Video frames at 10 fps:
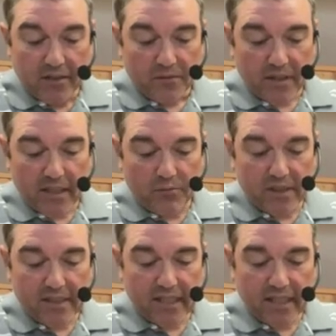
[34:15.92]
for they
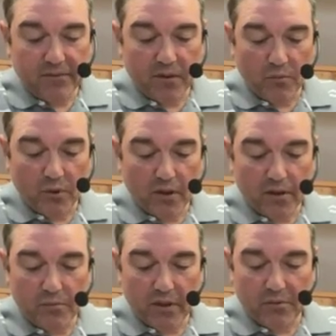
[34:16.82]
received the
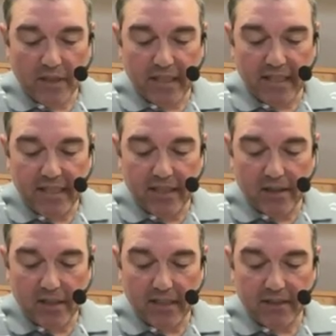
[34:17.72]
word with great
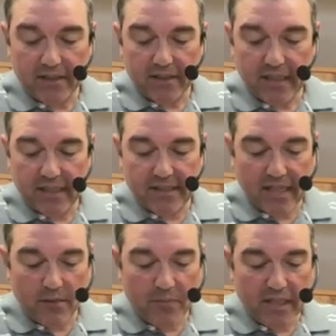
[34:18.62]
eagerness,
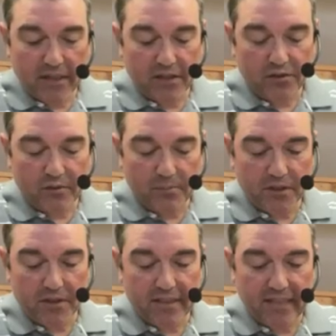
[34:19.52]
examining the
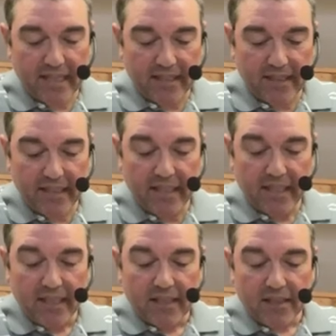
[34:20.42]
scriptures daily
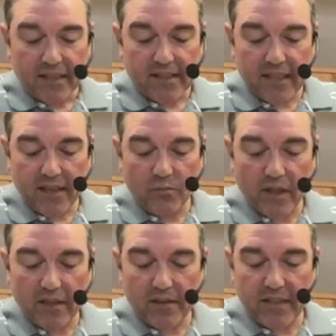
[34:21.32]
to see
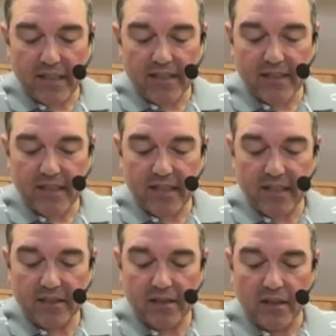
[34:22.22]
whether these
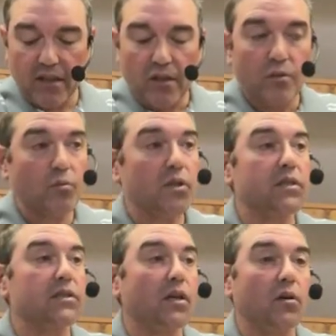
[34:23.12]
things were
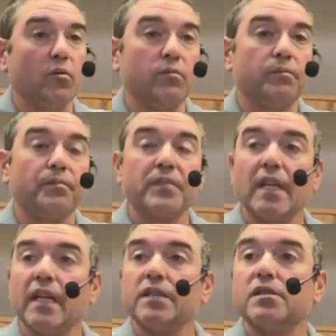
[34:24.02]
so.
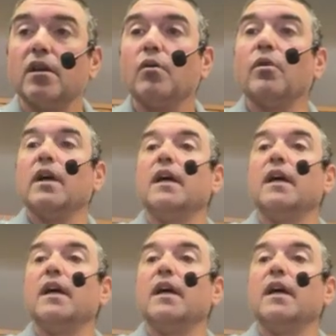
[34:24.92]
And so,